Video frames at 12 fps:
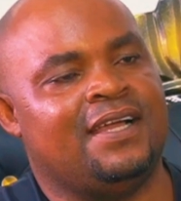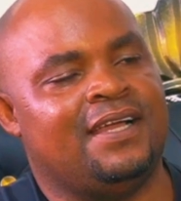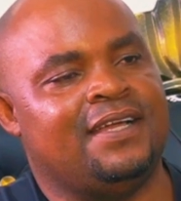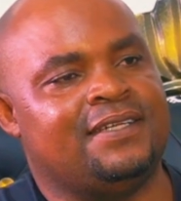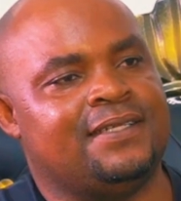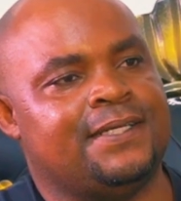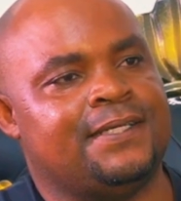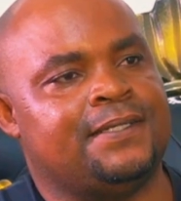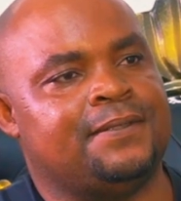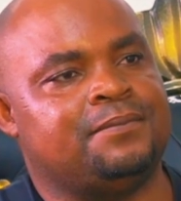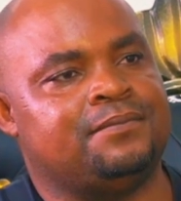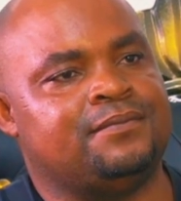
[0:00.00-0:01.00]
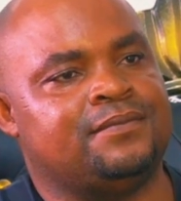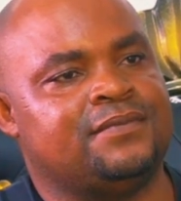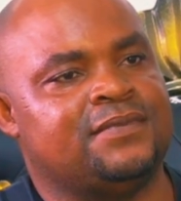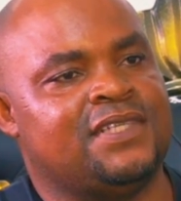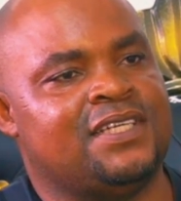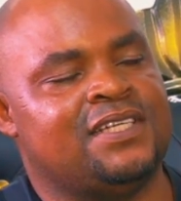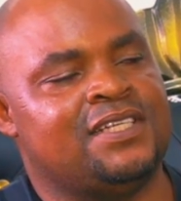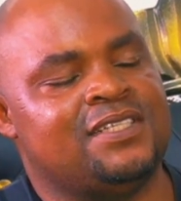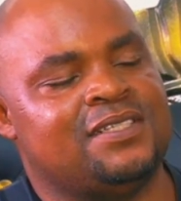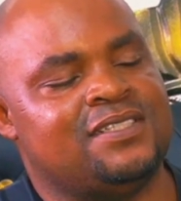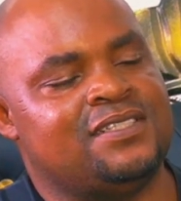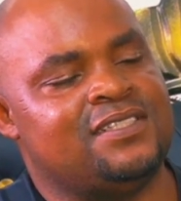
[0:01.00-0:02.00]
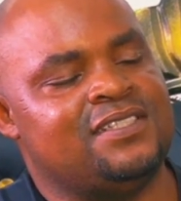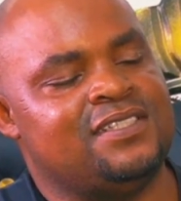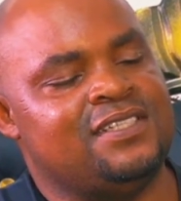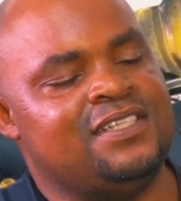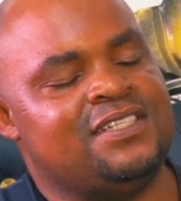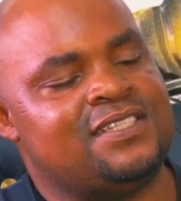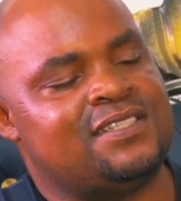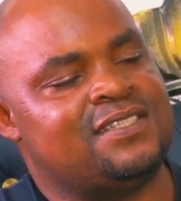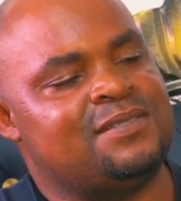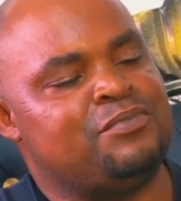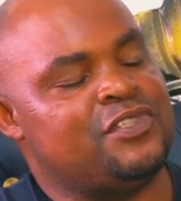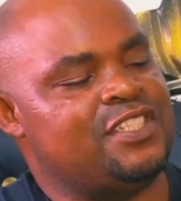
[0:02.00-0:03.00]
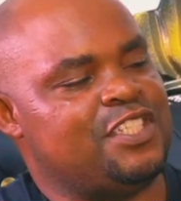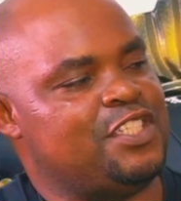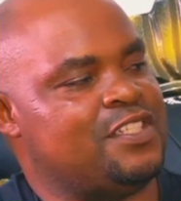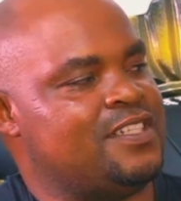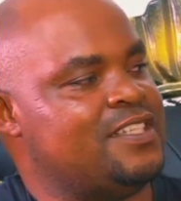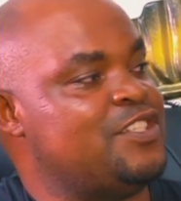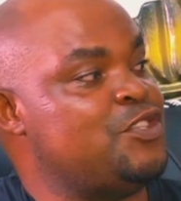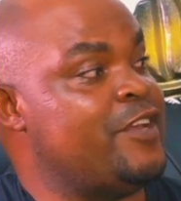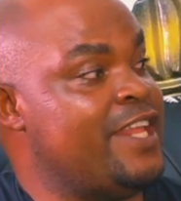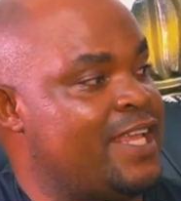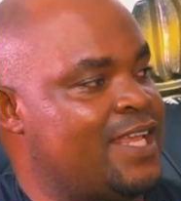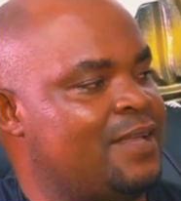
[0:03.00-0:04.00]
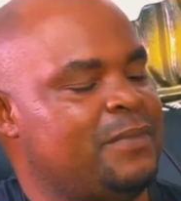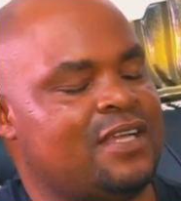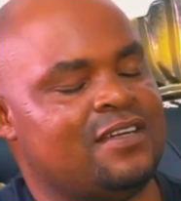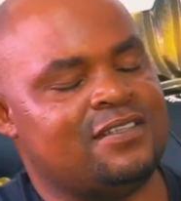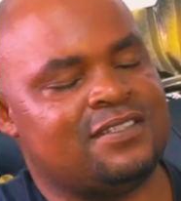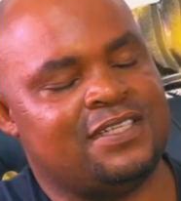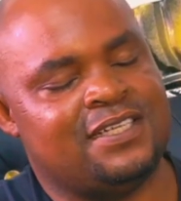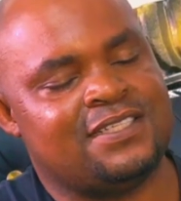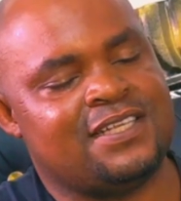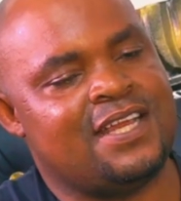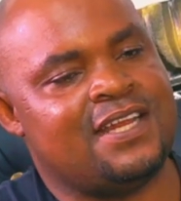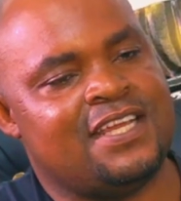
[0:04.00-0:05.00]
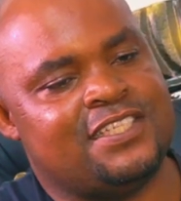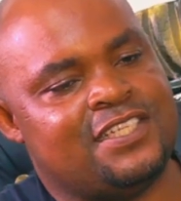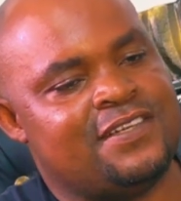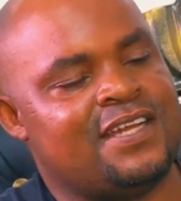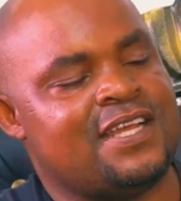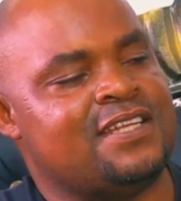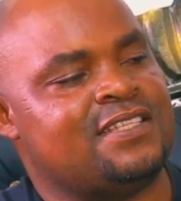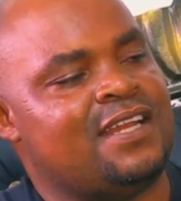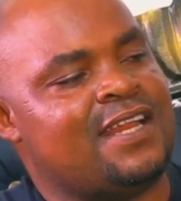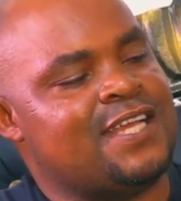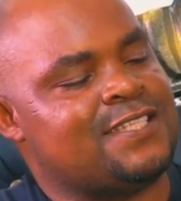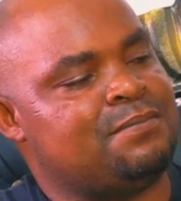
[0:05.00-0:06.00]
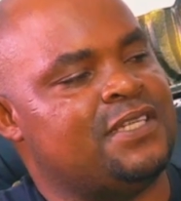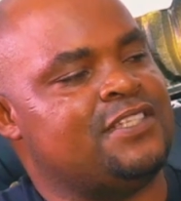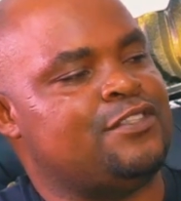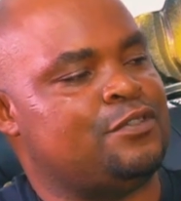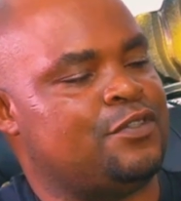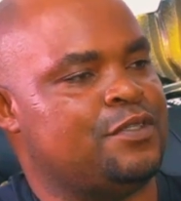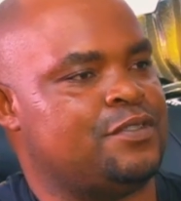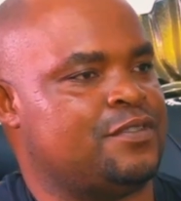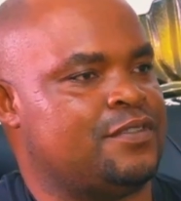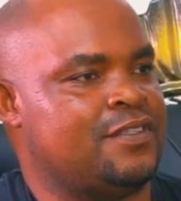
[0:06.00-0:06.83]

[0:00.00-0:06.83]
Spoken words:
And its position is unique because in the entire Nigeria, that is the last place you go to.